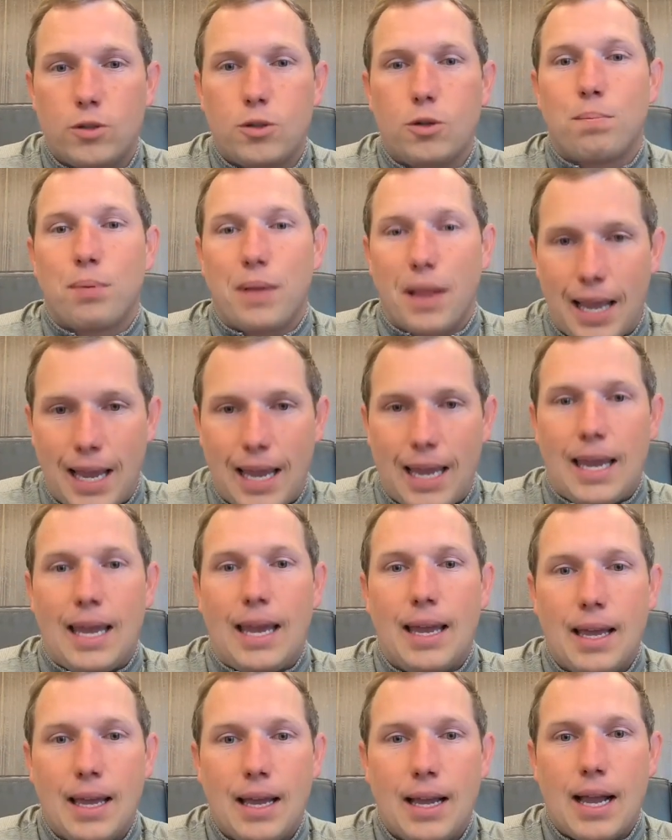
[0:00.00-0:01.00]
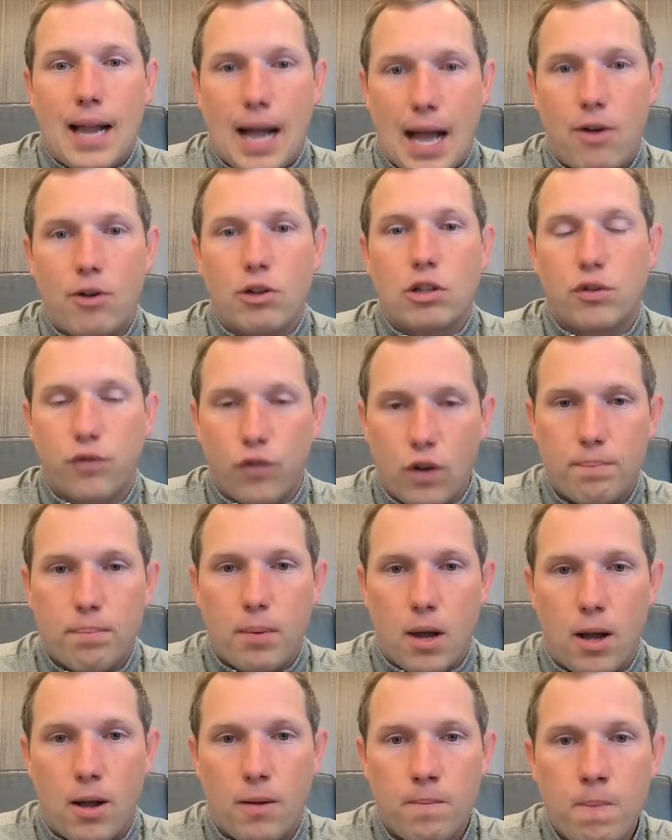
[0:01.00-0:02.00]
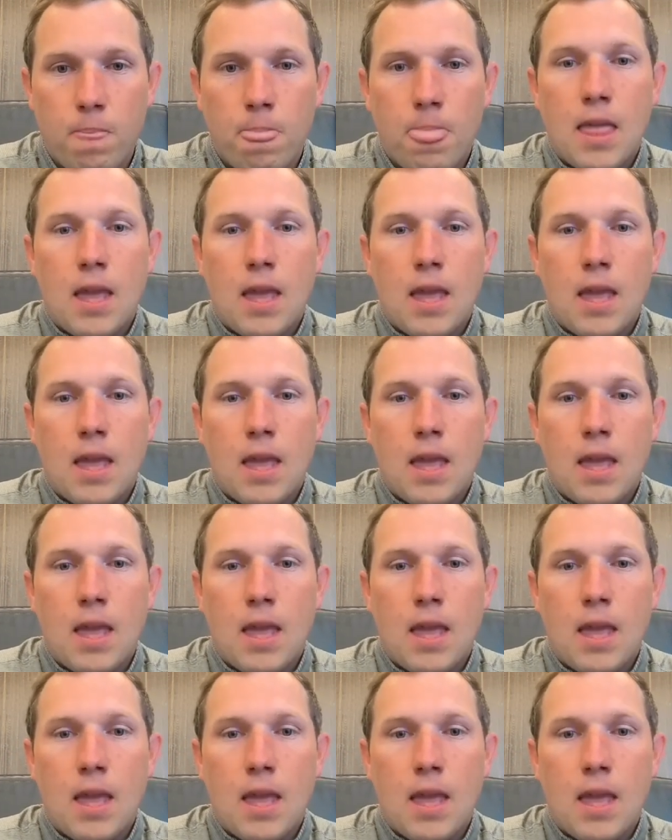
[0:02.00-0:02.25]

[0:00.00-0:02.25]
to play college football,